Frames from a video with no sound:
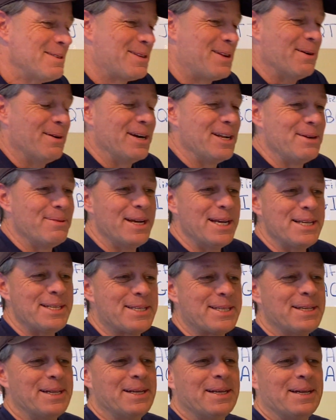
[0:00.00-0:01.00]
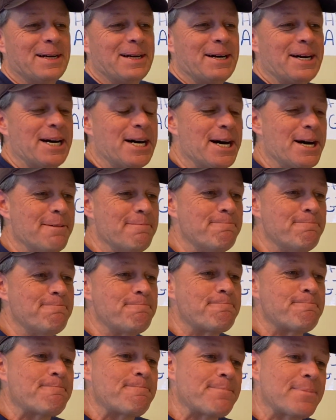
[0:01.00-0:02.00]
so, anyways, um,
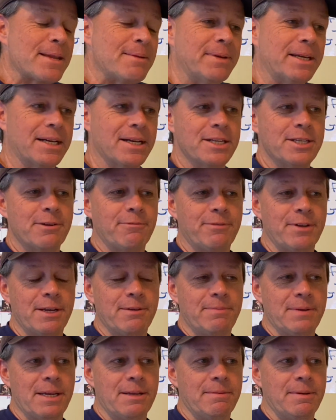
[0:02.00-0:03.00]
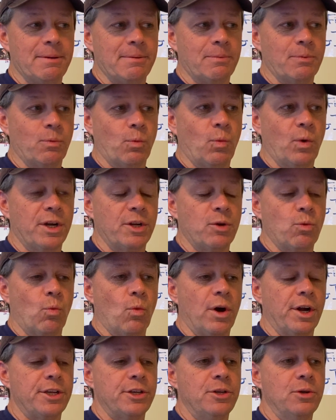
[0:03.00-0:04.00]
because if, if, what
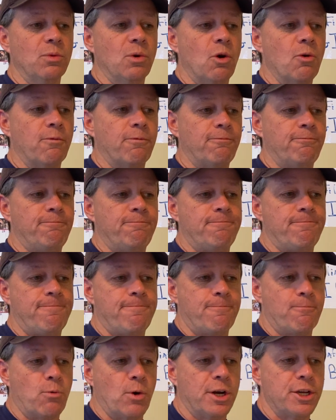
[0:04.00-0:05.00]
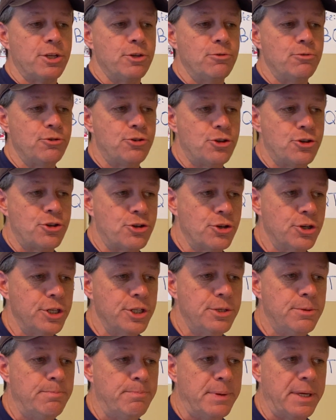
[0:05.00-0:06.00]
what you will what you
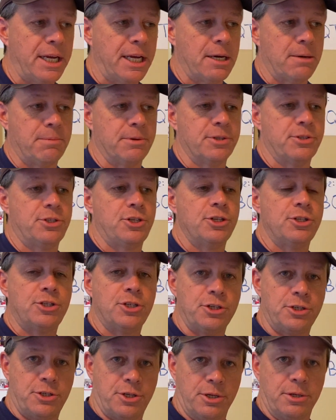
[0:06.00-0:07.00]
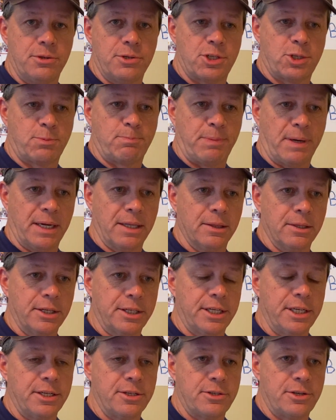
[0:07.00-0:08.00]
should be able to deduce by
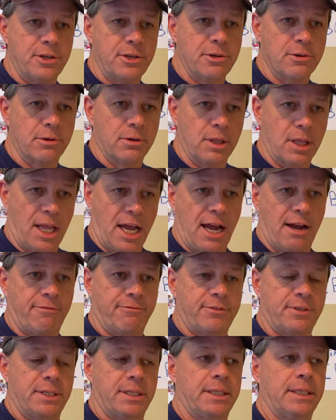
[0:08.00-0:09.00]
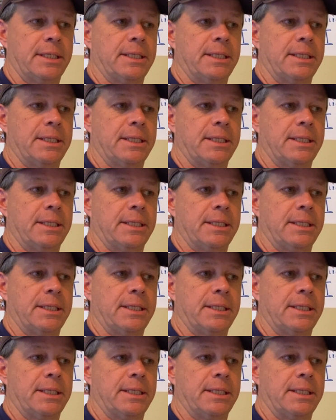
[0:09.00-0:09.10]
looking to your left